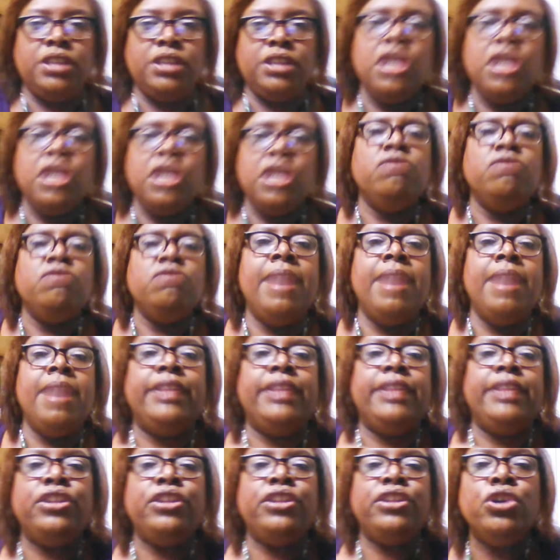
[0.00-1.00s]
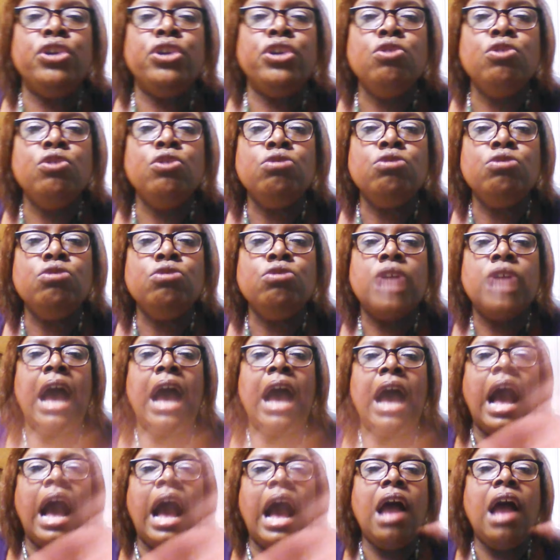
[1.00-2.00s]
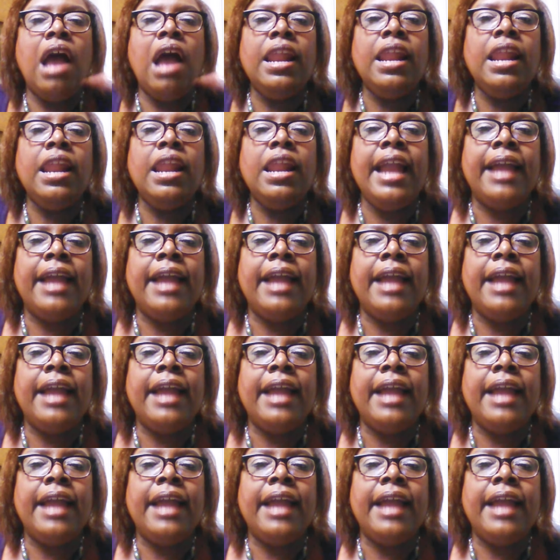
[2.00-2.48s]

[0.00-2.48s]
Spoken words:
You mad at the news. All of that.